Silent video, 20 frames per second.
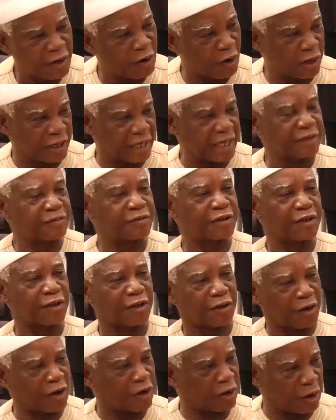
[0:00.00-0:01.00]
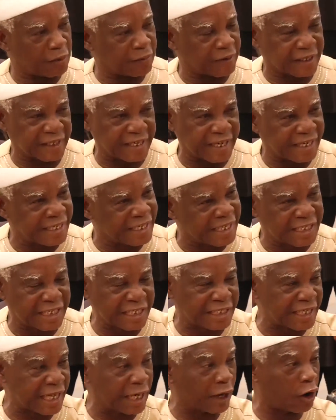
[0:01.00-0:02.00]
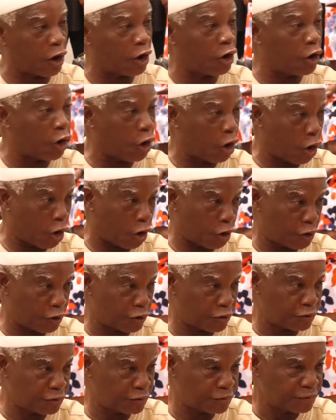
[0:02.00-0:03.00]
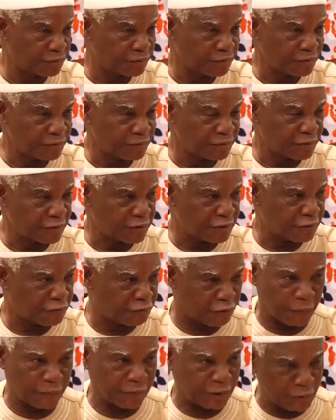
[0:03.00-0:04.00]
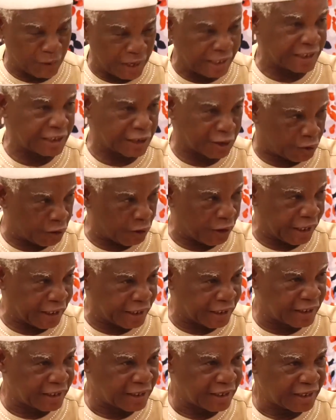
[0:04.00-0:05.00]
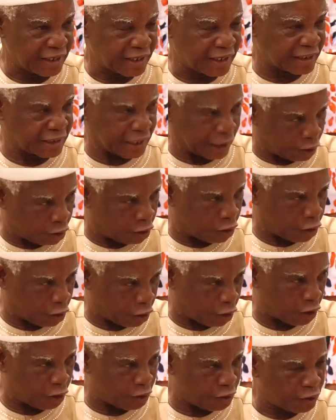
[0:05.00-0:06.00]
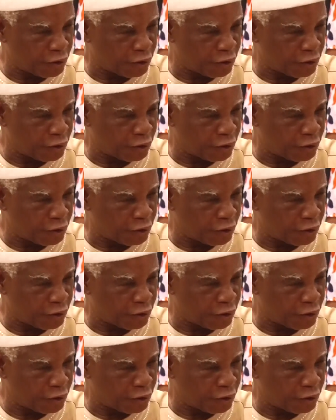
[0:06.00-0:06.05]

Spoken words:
Okay, Comrade, this is a long haul. From the way it is going, it's a long haul.